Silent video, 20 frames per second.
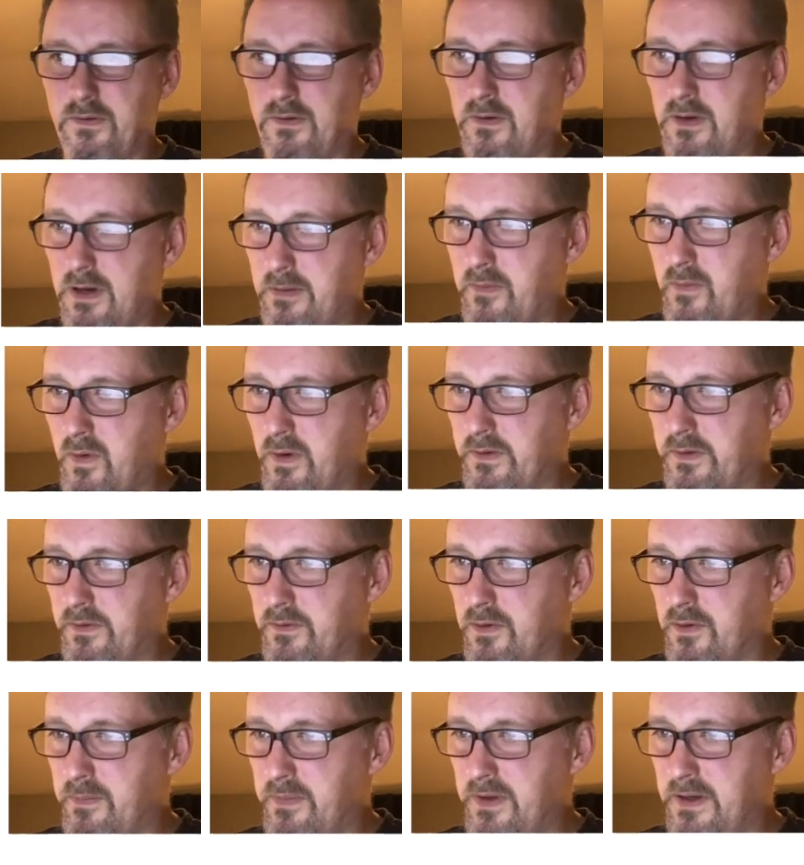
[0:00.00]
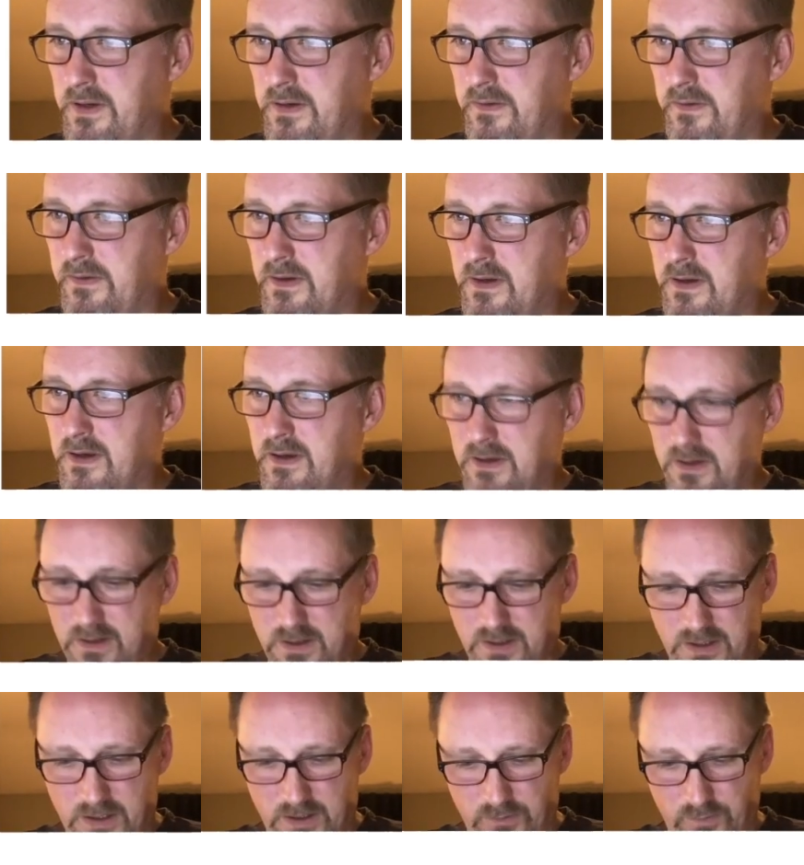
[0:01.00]
So I'm going to group these
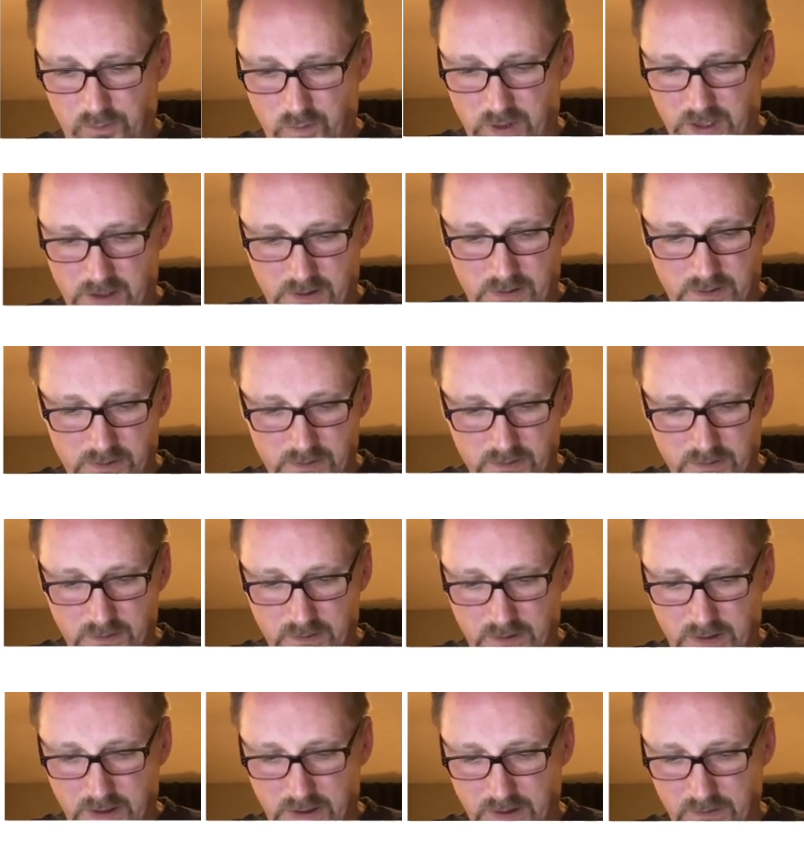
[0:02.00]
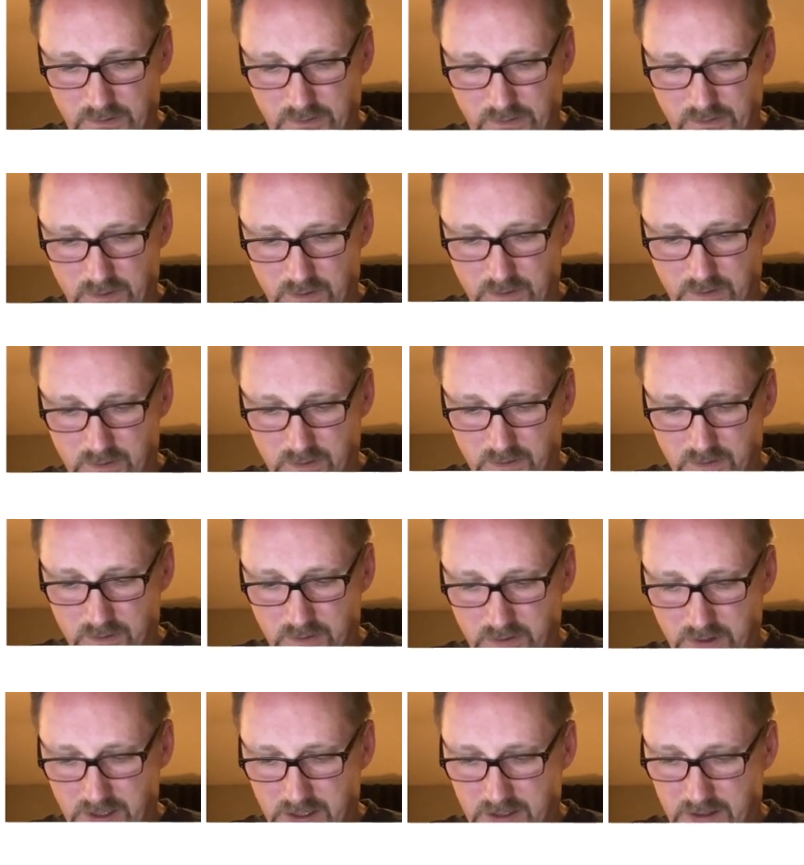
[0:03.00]
as well
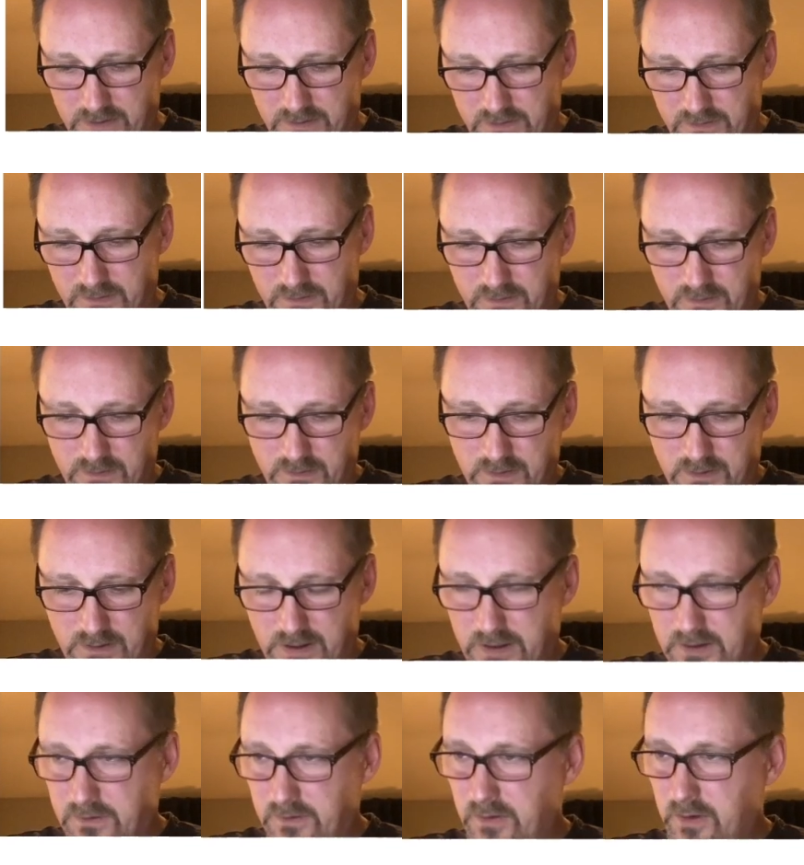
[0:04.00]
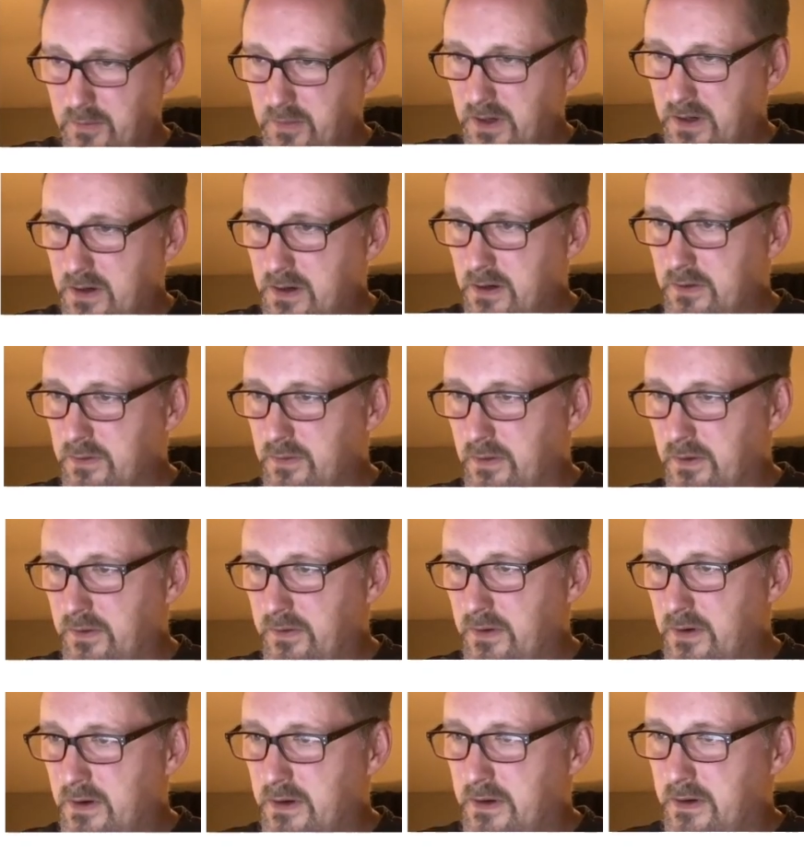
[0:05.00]
so that I can turn my
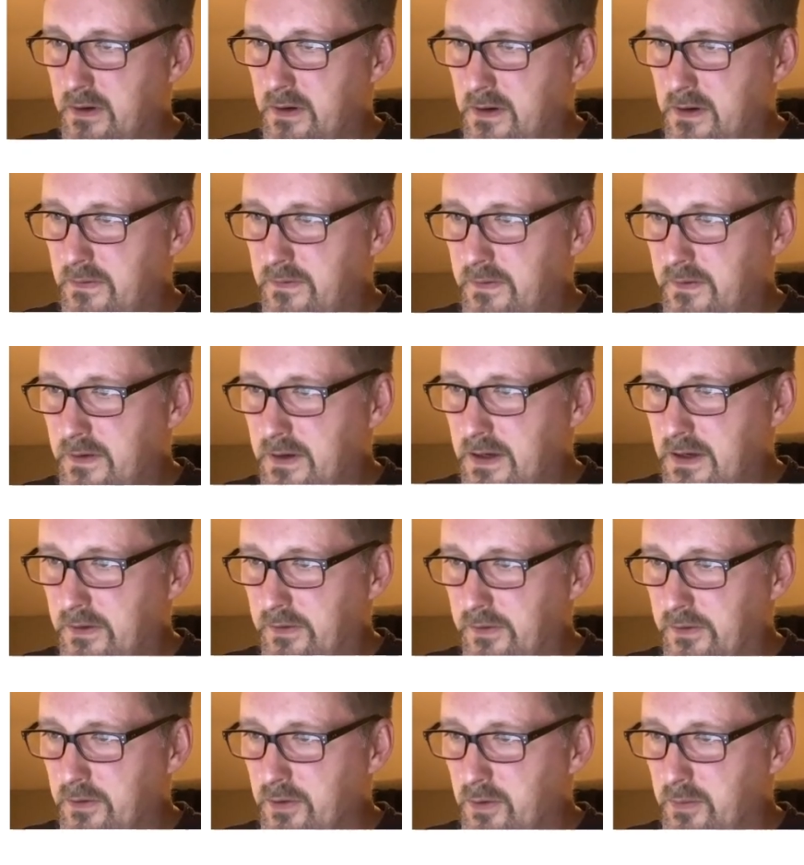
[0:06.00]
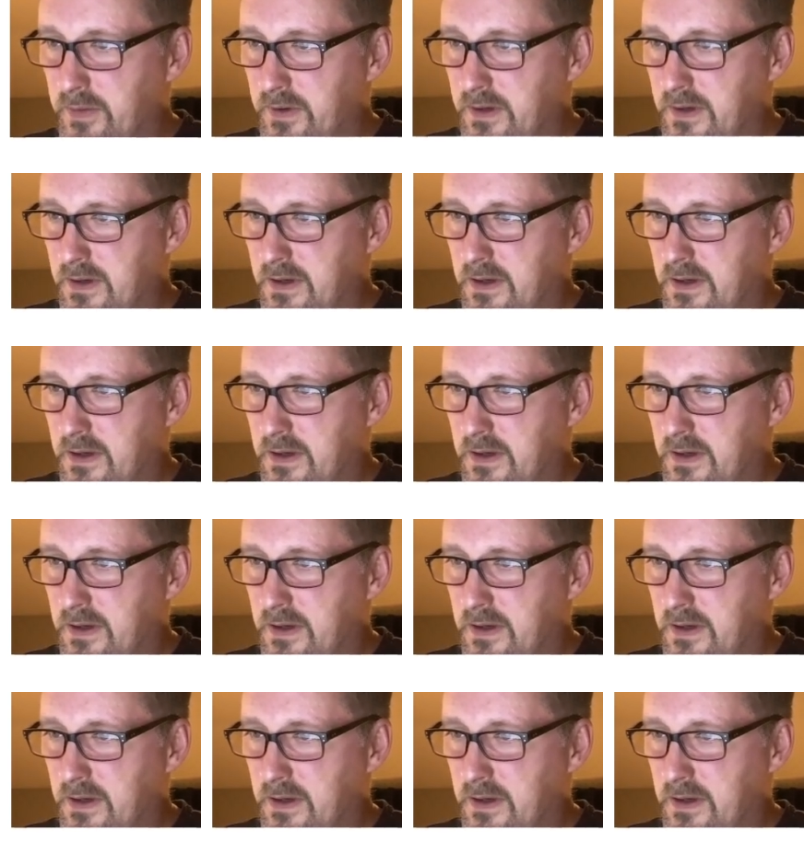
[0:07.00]
contours on and off as a group.